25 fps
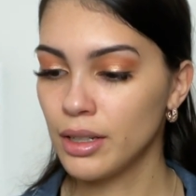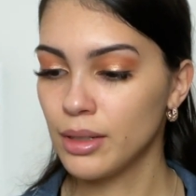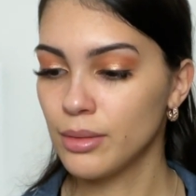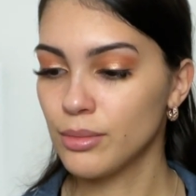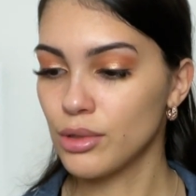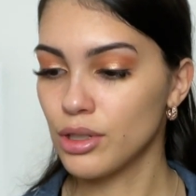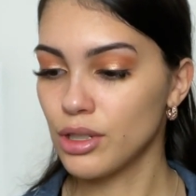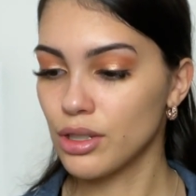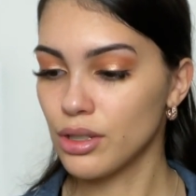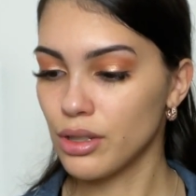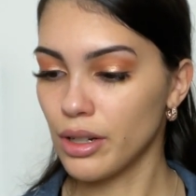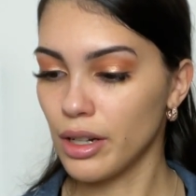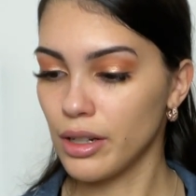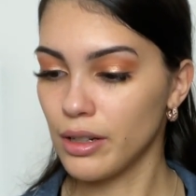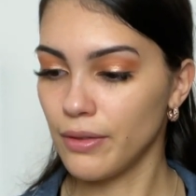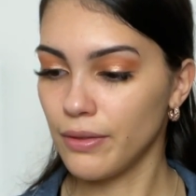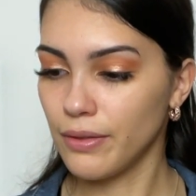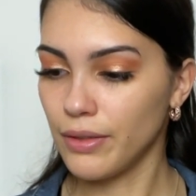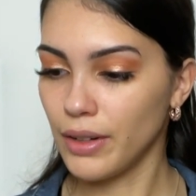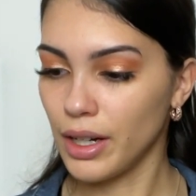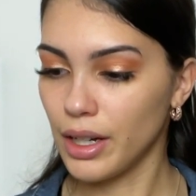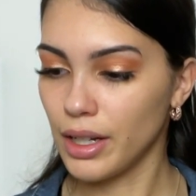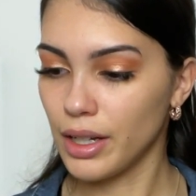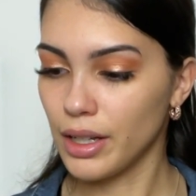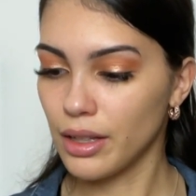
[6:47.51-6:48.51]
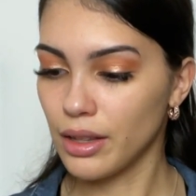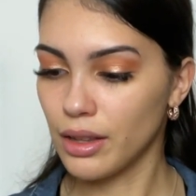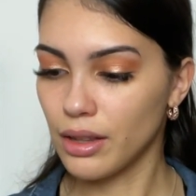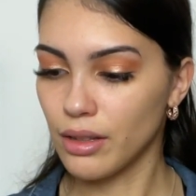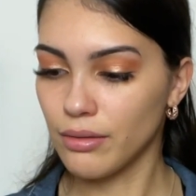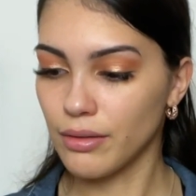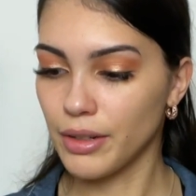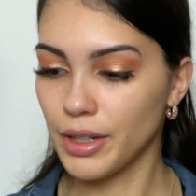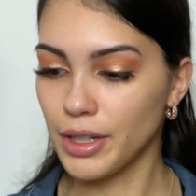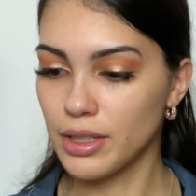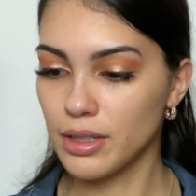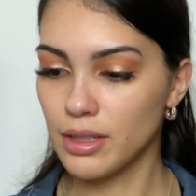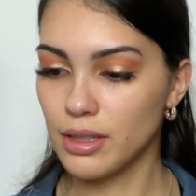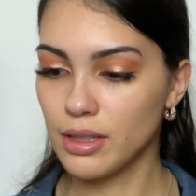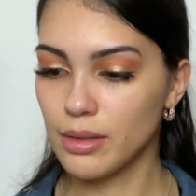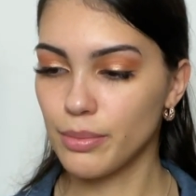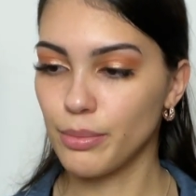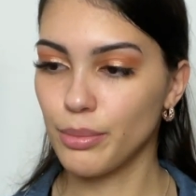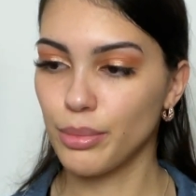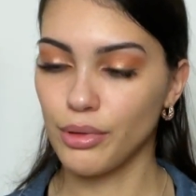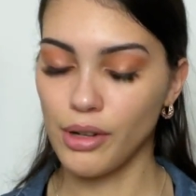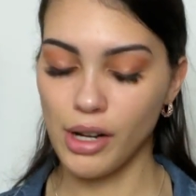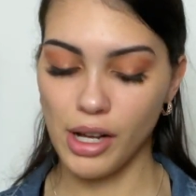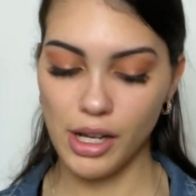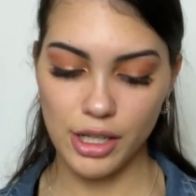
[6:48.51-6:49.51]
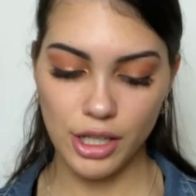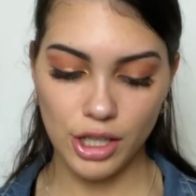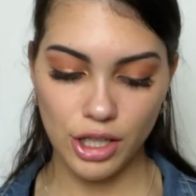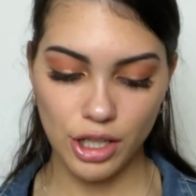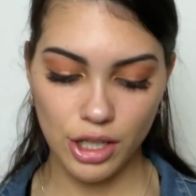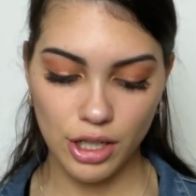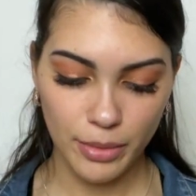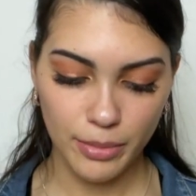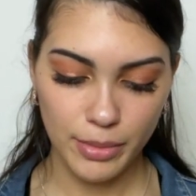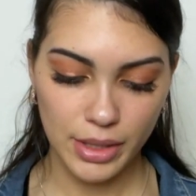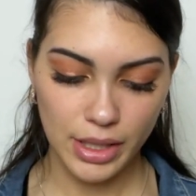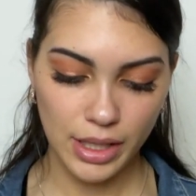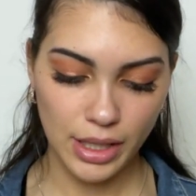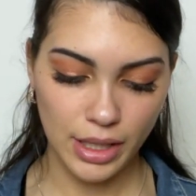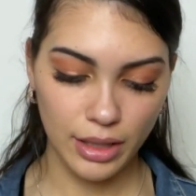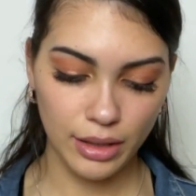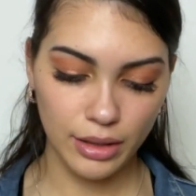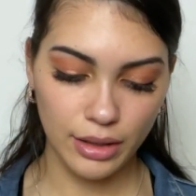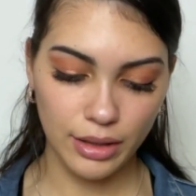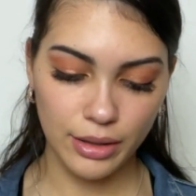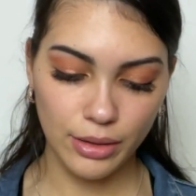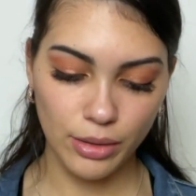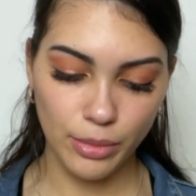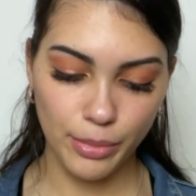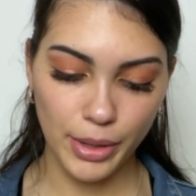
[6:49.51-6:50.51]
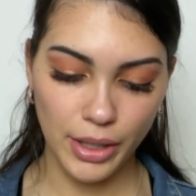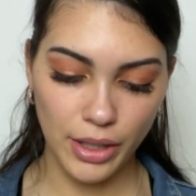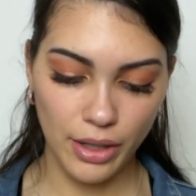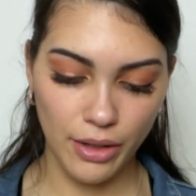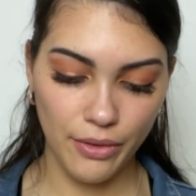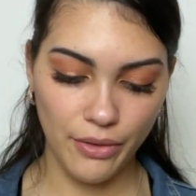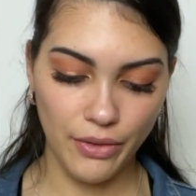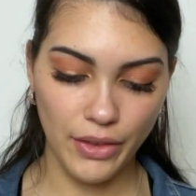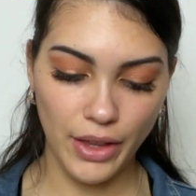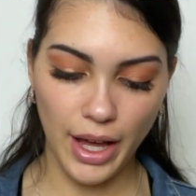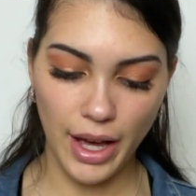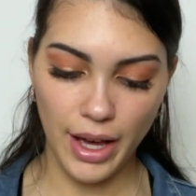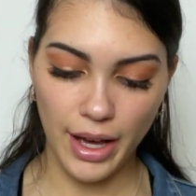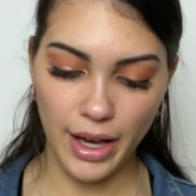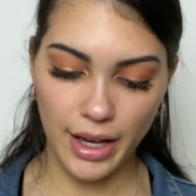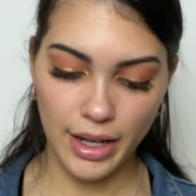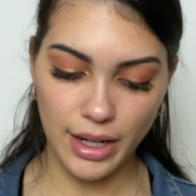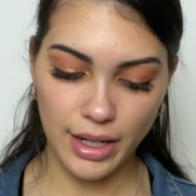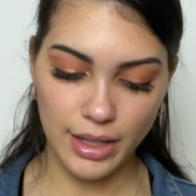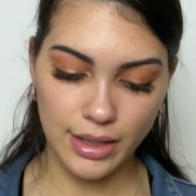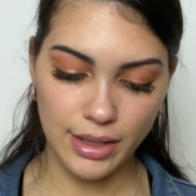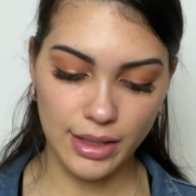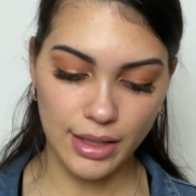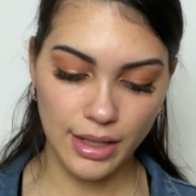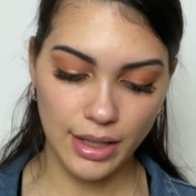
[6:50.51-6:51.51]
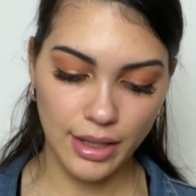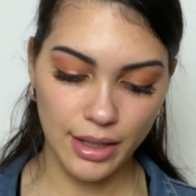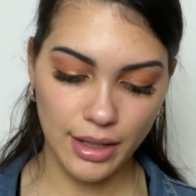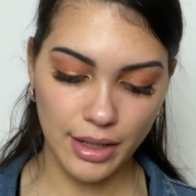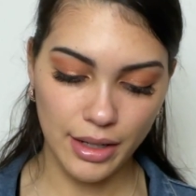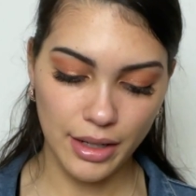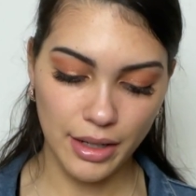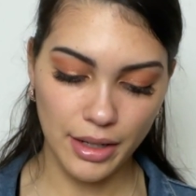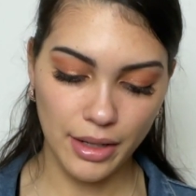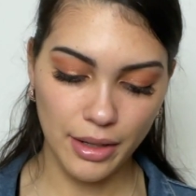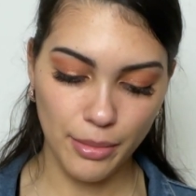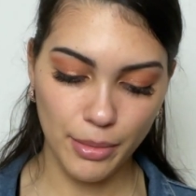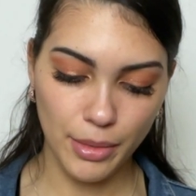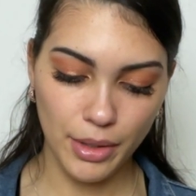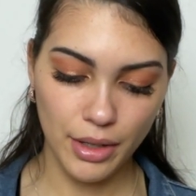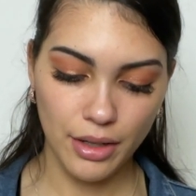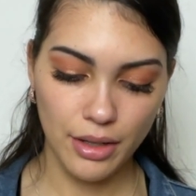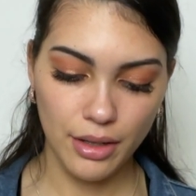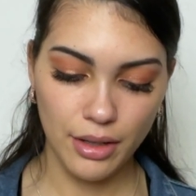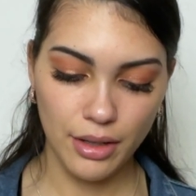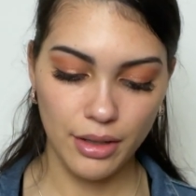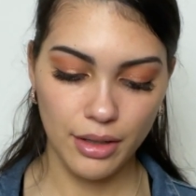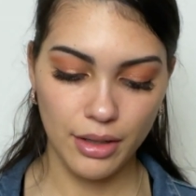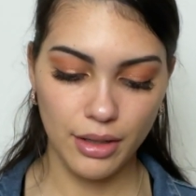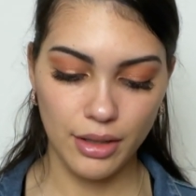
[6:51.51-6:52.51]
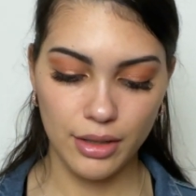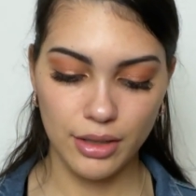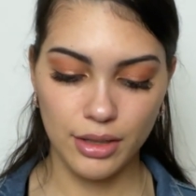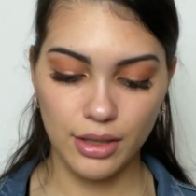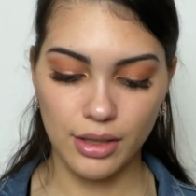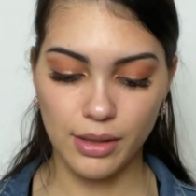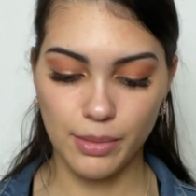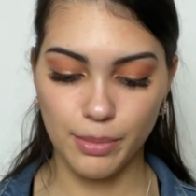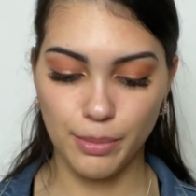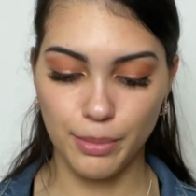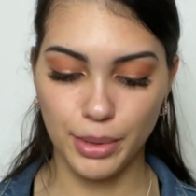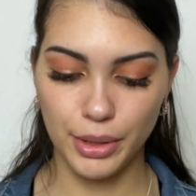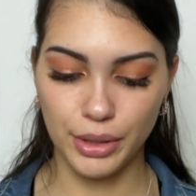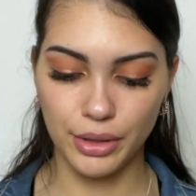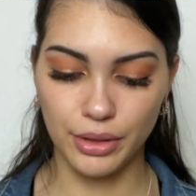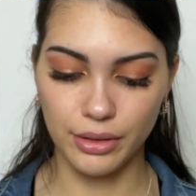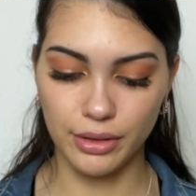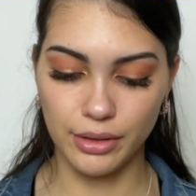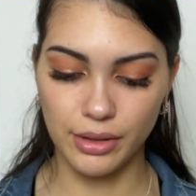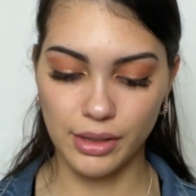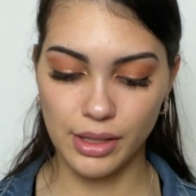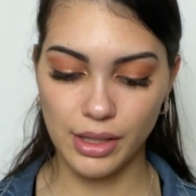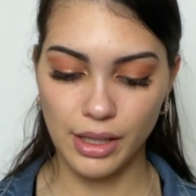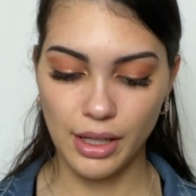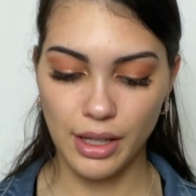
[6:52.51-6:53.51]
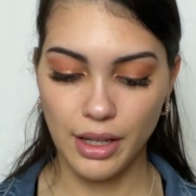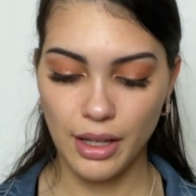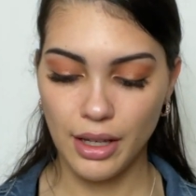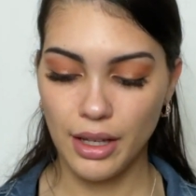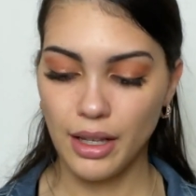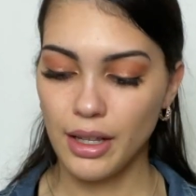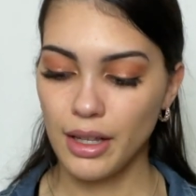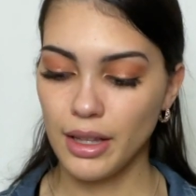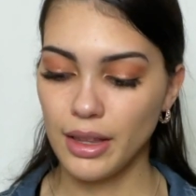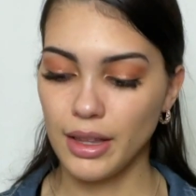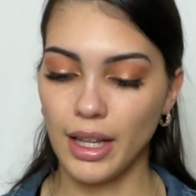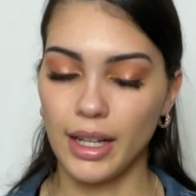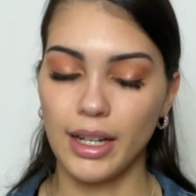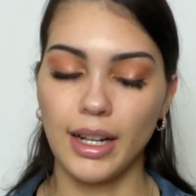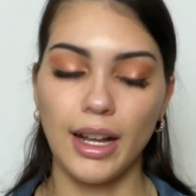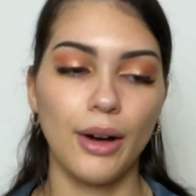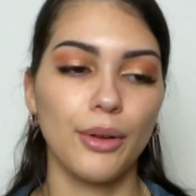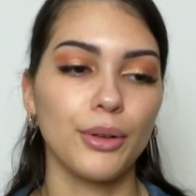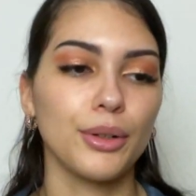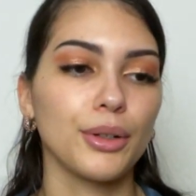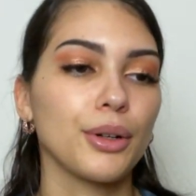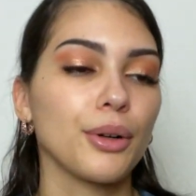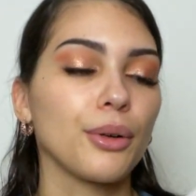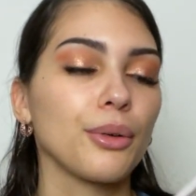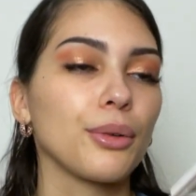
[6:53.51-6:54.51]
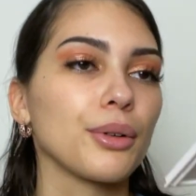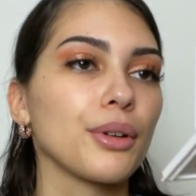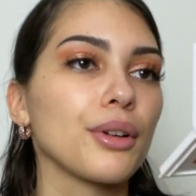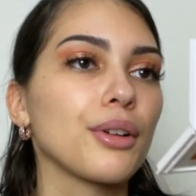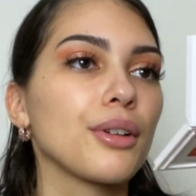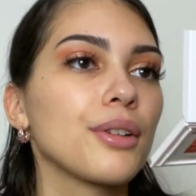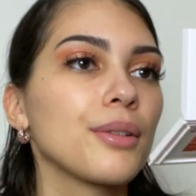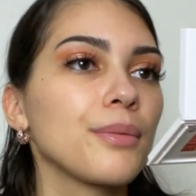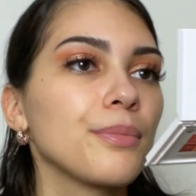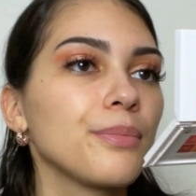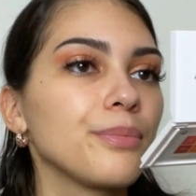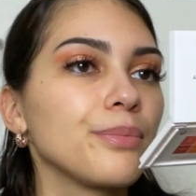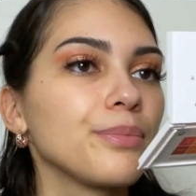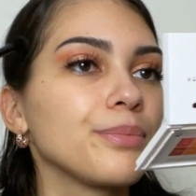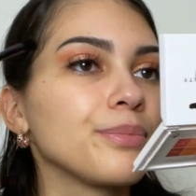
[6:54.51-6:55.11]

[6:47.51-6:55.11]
Just trying to find the right brush. I'm gonna take a little bit of that at a time and just build that outer corner.